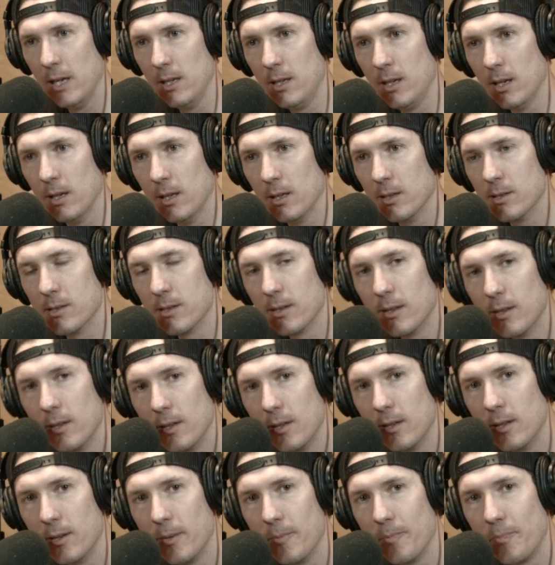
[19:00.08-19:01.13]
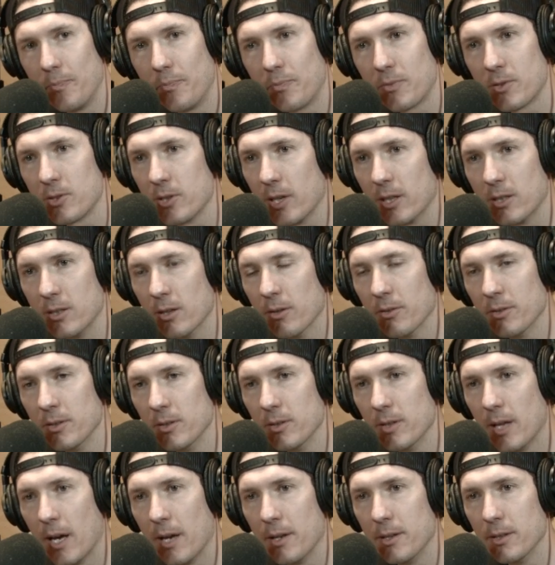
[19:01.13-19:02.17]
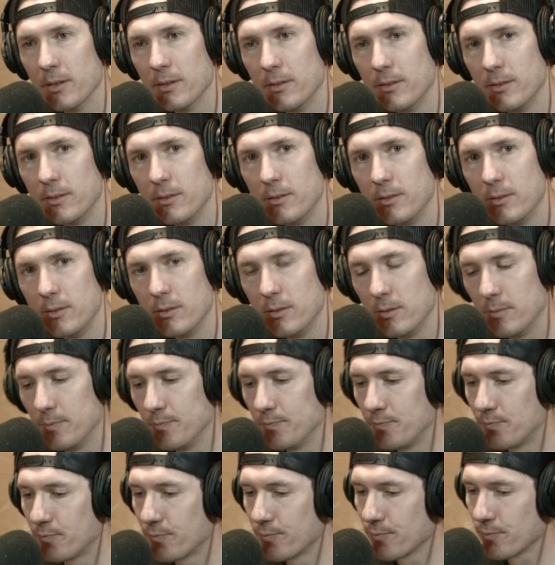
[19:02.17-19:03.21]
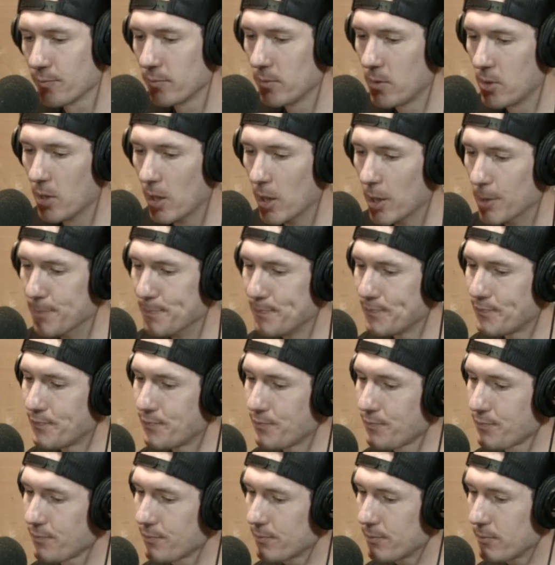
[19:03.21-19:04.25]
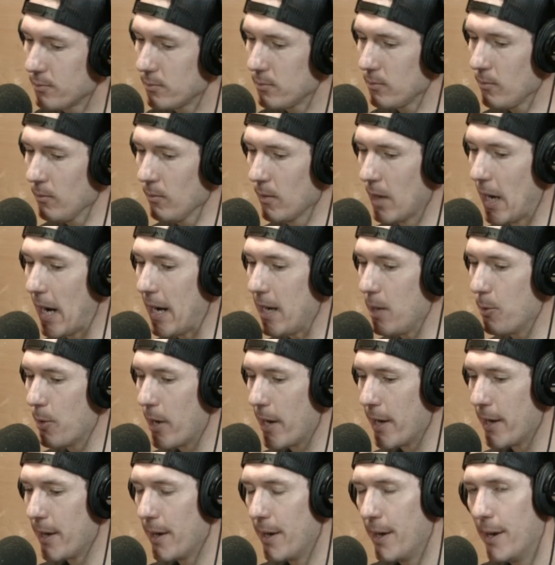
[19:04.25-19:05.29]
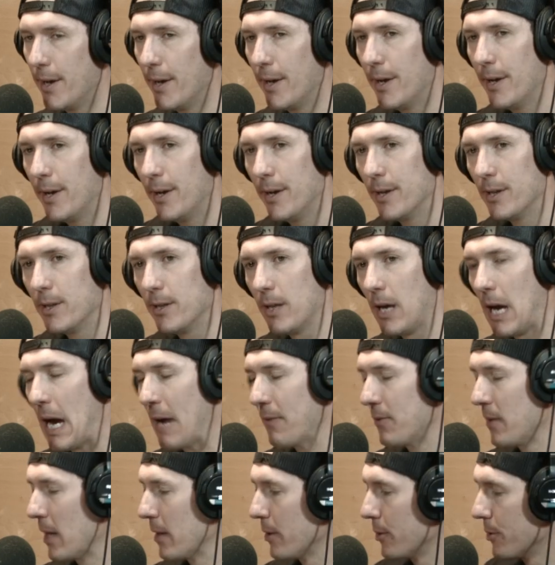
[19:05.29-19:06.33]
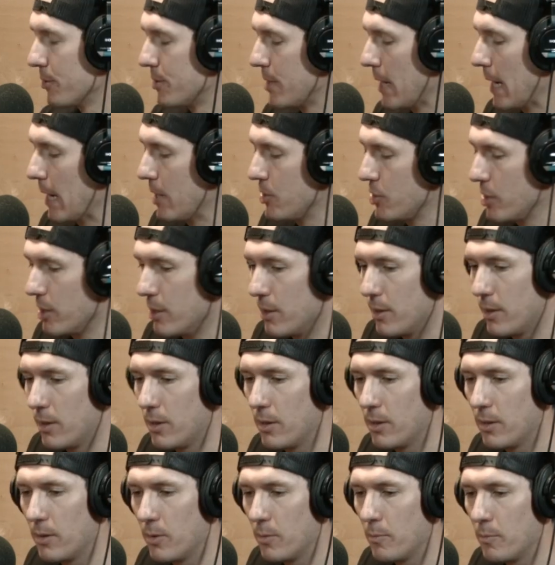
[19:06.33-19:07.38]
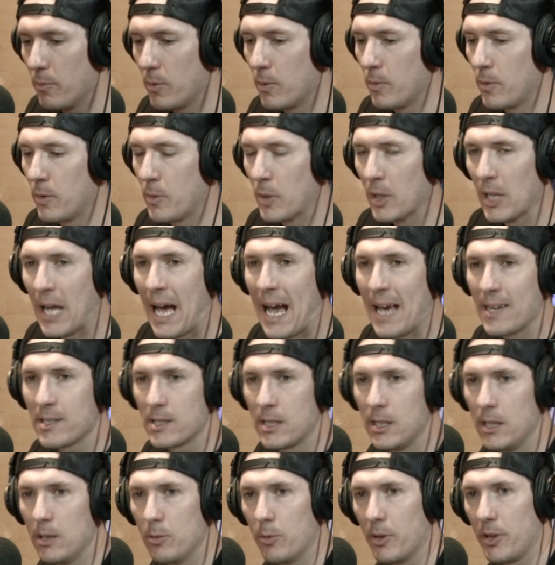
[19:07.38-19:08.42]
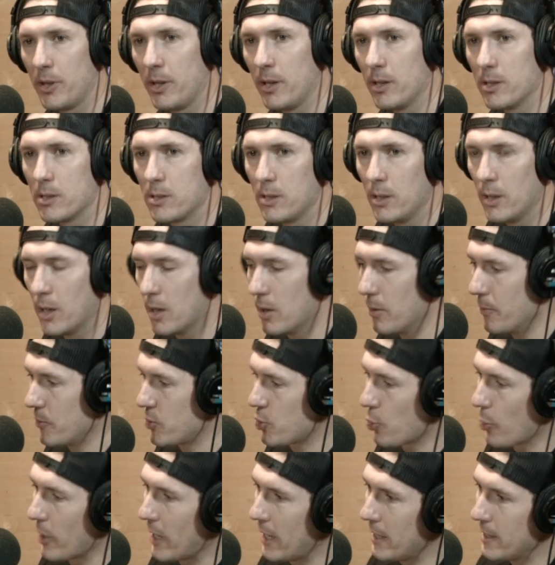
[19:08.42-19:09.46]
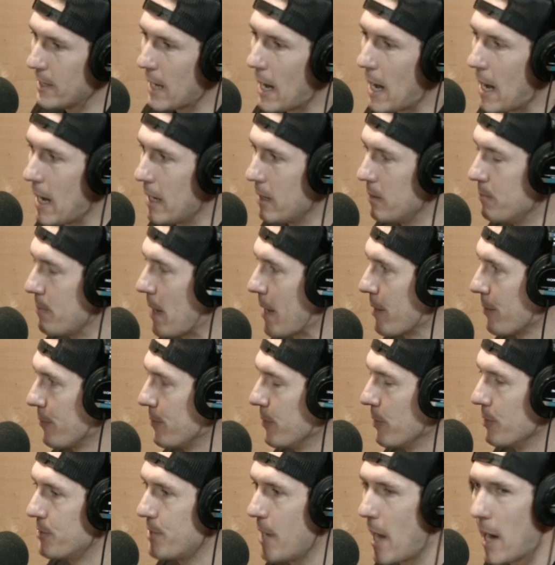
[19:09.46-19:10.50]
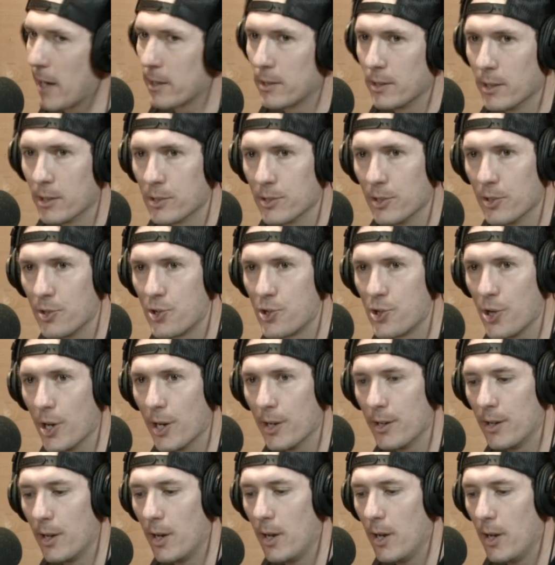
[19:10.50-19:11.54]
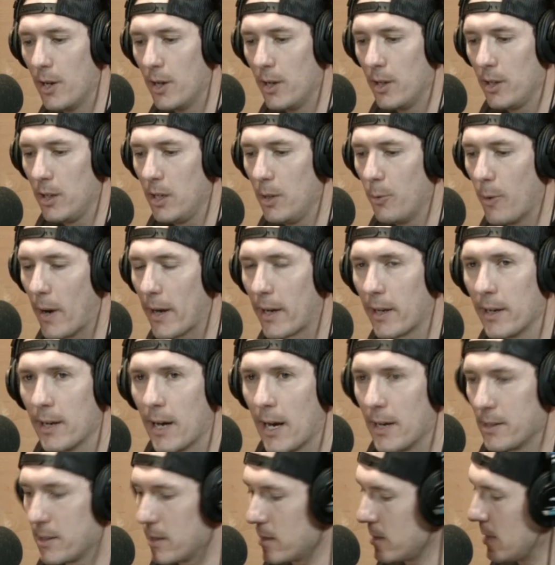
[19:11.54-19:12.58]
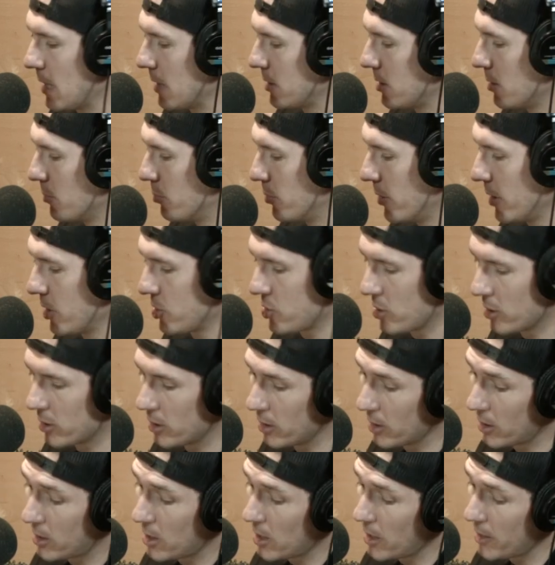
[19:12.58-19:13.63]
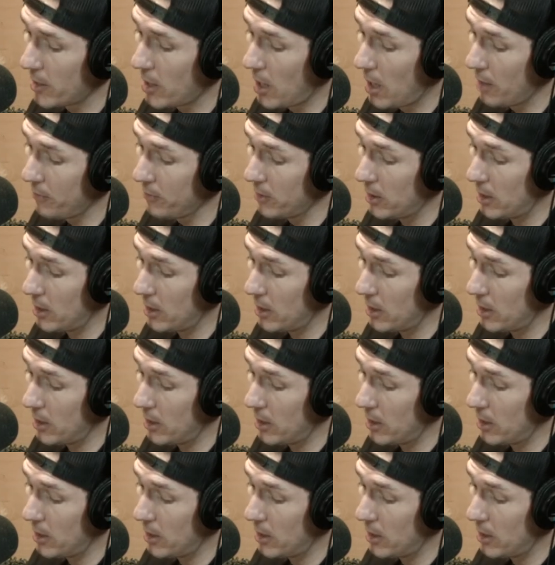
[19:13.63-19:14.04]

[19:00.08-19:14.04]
kids. It's like, don't do that, dude. Yeah. So anyway, after that little tangent, Pulaski, with his, you know, trained eye and battlefield tactics and shit, he recognizes that the British are going to cut off